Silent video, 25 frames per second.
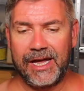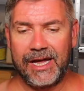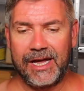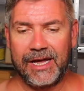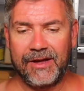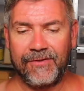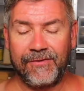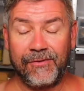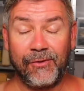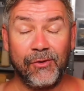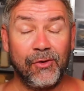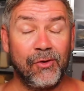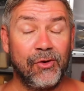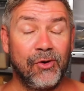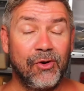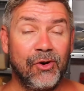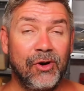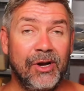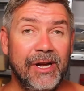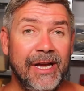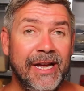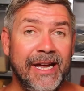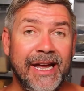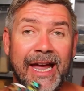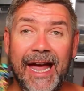for
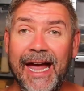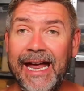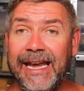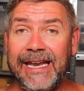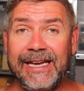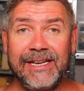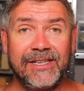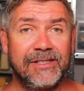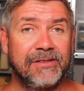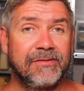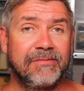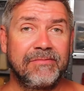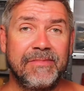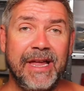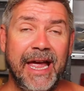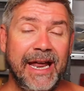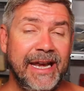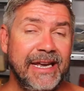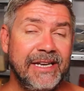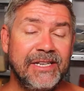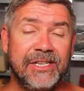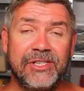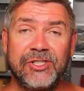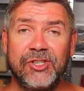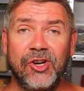any
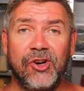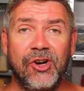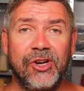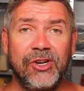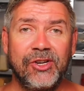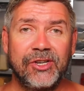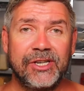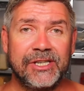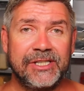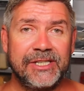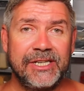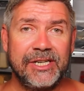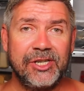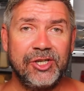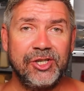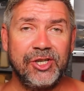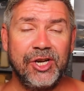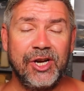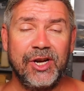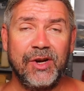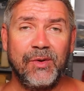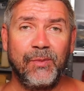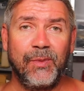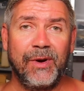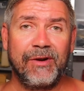design on a
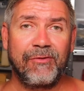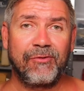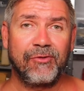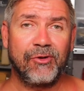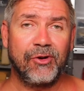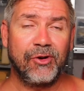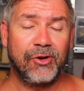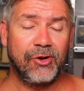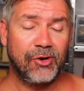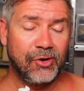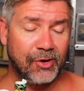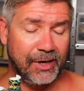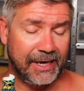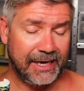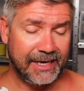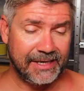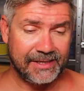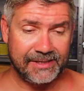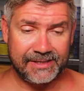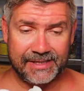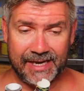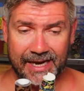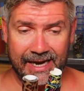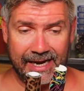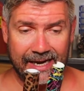t-shirt, whether or not
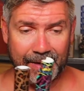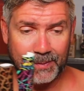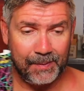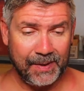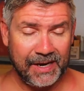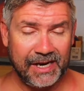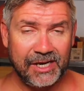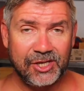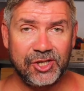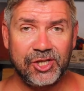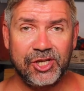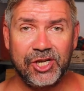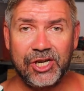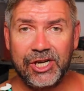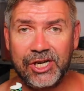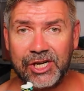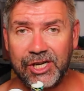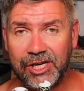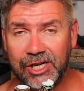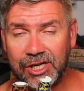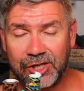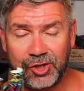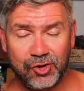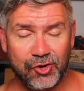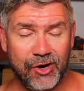it's a picture,
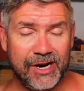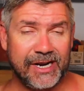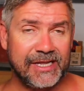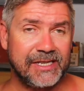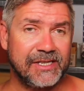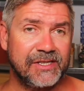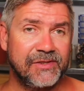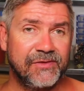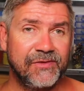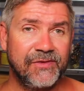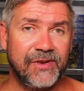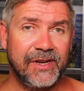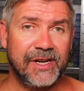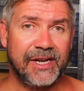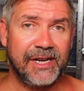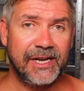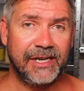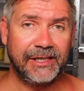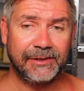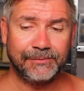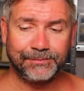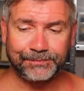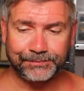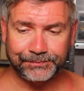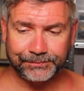a
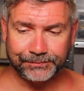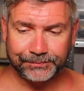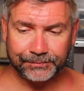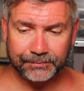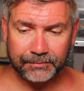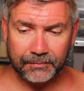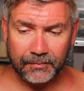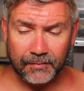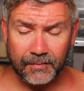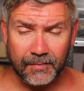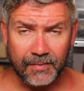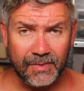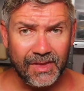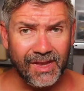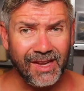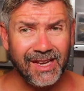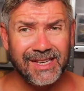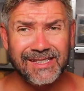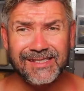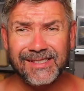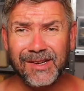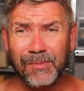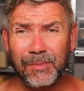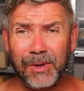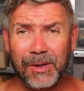transfer,
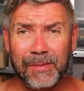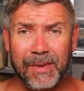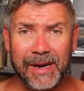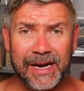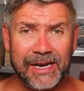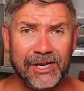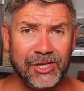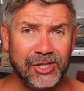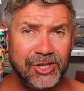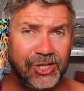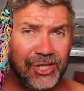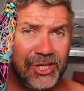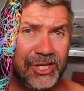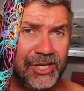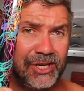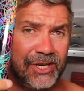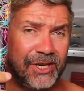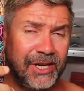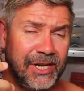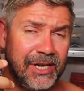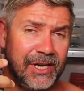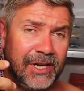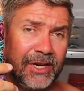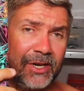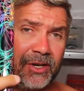sublimation,
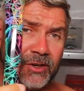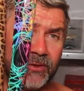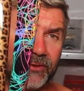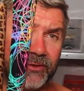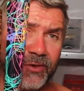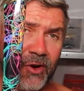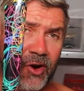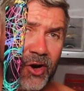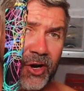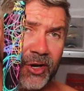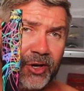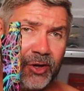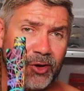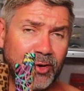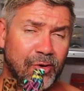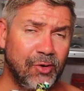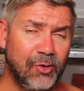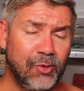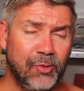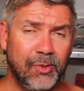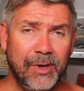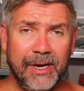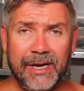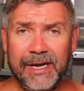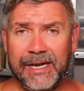
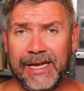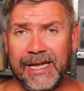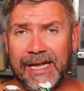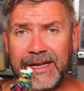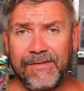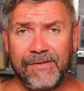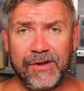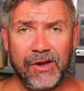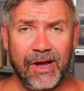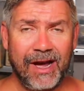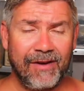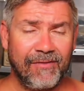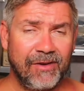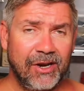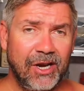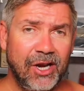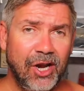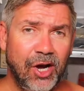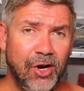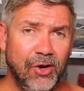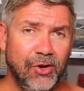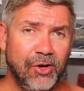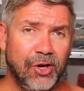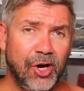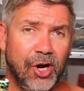vinyl, if you have a
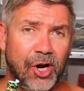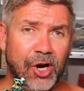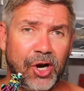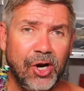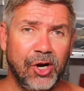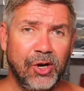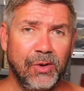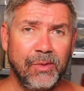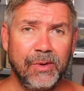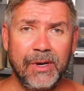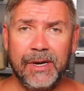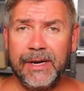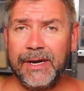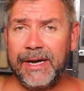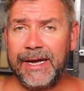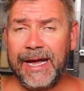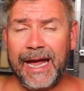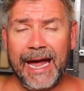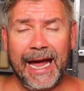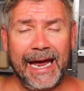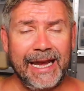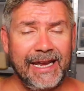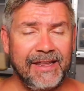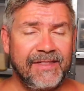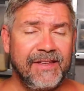logo,
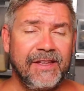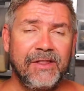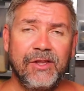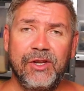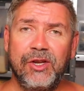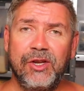anything that